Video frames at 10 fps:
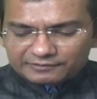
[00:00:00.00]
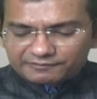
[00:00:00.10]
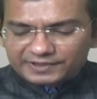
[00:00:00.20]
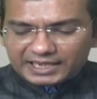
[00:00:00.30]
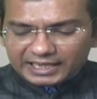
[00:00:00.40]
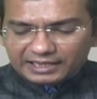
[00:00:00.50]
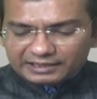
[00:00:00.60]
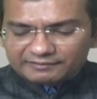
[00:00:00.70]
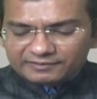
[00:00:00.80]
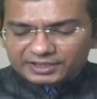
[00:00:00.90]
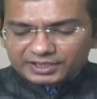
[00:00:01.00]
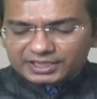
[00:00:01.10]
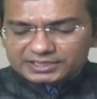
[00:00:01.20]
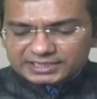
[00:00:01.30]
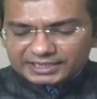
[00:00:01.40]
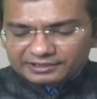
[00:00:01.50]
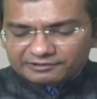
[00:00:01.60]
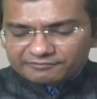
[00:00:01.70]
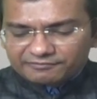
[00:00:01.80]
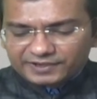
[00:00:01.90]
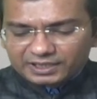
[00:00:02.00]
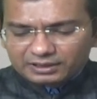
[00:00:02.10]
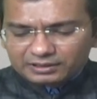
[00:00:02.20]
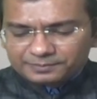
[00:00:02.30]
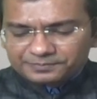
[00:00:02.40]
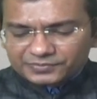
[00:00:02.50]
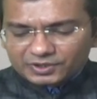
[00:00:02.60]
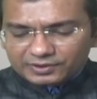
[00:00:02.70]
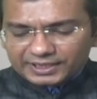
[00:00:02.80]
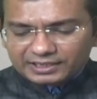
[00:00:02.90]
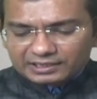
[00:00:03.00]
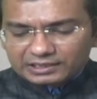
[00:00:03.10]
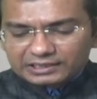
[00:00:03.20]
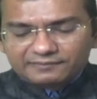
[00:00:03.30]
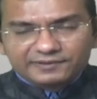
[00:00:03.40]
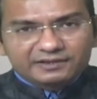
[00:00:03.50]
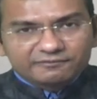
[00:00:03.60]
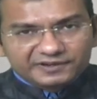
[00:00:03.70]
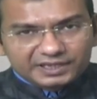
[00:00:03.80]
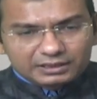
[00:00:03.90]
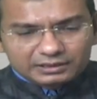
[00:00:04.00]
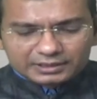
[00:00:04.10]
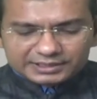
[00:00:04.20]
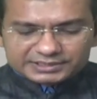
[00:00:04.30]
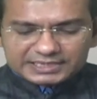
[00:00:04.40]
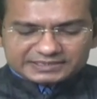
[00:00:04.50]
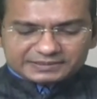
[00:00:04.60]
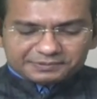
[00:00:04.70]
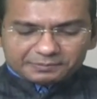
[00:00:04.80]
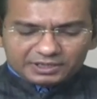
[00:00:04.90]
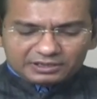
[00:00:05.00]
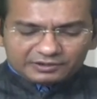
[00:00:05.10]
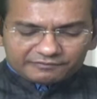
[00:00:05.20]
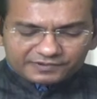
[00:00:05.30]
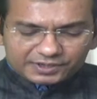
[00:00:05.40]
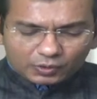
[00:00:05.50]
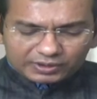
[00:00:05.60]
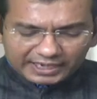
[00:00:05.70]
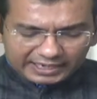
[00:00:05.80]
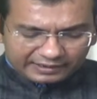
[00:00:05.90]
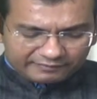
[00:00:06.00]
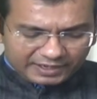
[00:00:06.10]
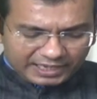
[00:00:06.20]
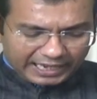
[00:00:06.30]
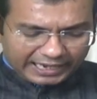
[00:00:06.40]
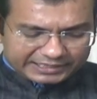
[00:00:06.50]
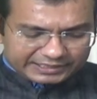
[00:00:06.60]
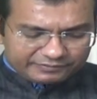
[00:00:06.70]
We have, you can say, will, okay, living will is acceptable. We don't have active